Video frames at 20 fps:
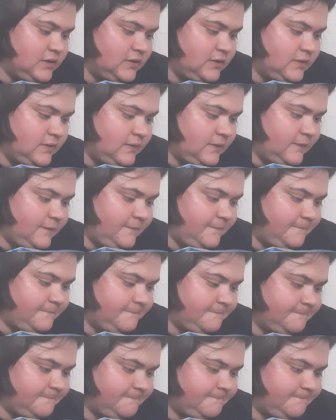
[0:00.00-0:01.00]

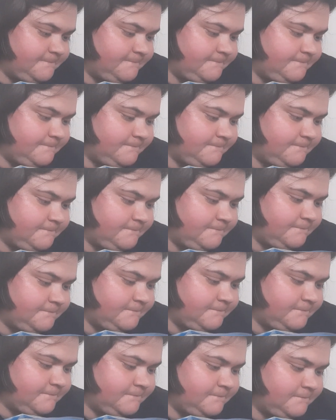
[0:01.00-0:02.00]

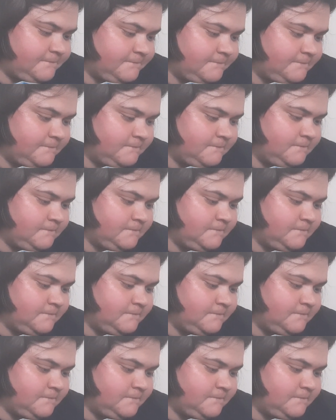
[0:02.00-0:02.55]
Nobody speaks.